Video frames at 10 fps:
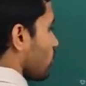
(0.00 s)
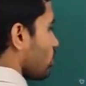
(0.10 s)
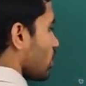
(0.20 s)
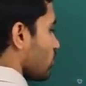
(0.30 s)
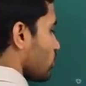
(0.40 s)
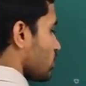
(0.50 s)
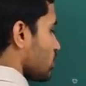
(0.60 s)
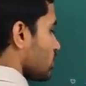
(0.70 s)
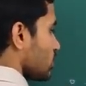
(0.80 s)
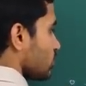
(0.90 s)
formula for
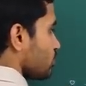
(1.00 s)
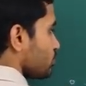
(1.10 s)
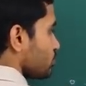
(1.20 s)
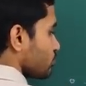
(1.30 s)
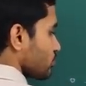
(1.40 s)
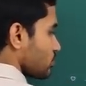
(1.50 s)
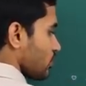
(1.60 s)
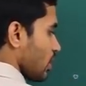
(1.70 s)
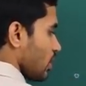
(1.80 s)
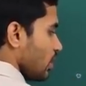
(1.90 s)
this
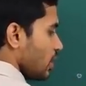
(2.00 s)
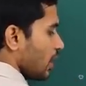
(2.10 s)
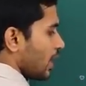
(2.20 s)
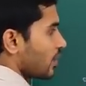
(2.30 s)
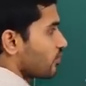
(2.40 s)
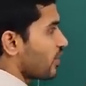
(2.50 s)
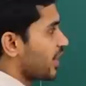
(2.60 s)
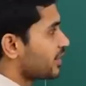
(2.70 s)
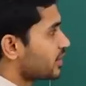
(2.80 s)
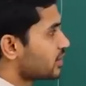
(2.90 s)
and
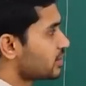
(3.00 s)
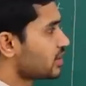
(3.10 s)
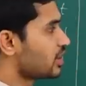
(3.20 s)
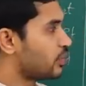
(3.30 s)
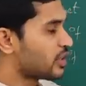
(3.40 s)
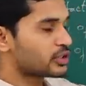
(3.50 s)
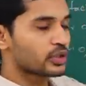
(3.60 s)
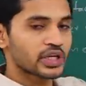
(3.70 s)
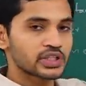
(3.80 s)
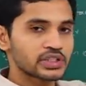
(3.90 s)
find the image
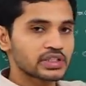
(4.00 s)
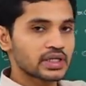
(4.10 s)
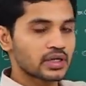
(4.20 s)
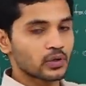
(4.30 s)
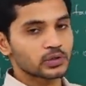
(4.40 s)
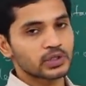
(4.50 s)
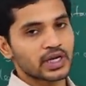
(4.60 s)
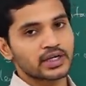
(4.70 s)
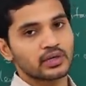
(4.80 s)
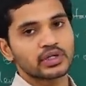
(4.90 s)
location and also
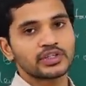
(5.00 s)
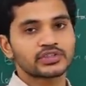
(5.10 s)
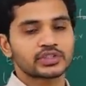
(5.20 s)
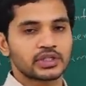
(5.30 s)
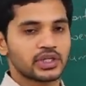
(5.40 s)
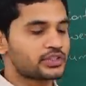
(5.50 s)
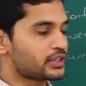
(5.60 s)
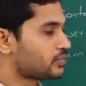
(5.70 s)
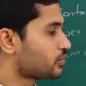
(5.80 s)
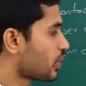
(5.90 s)
write down its
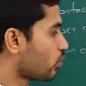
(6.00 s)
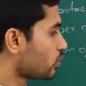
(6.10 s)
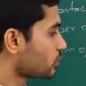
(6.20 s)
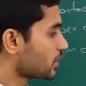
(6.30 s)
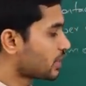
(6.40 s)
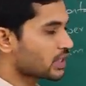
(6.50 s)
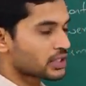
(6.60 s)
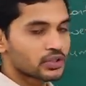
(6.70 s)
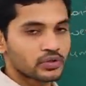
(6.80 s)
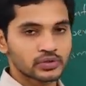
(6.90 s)
nature. So, I want to see that
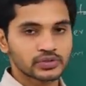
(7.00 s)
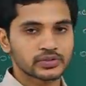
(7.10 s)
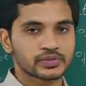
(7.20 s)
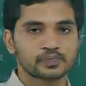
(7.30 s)
in your notes.